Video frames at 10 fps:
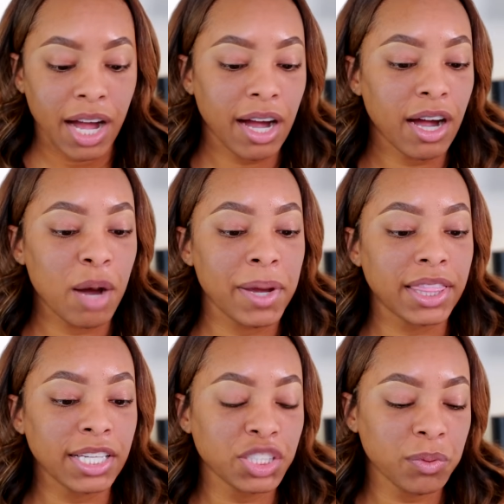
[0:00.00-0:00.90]
Um,
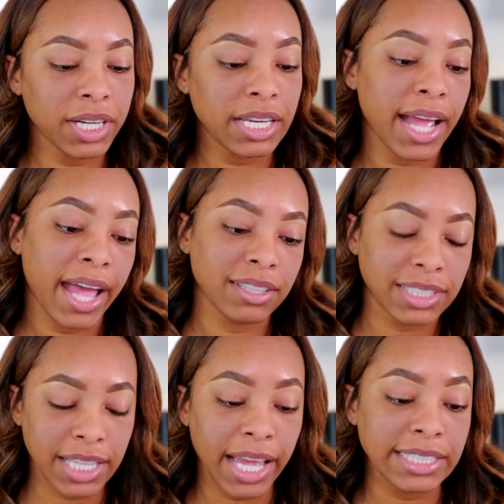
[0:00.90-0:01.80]
this one
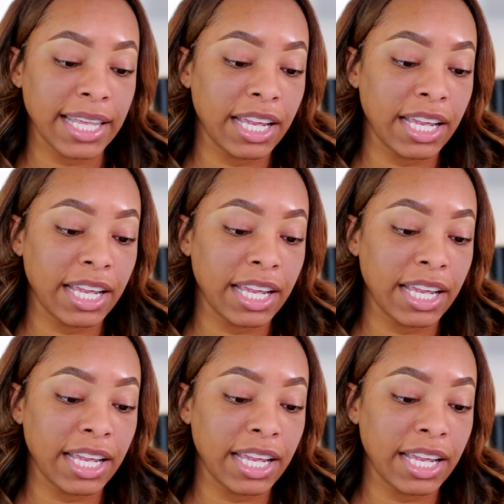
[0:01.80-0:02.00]
says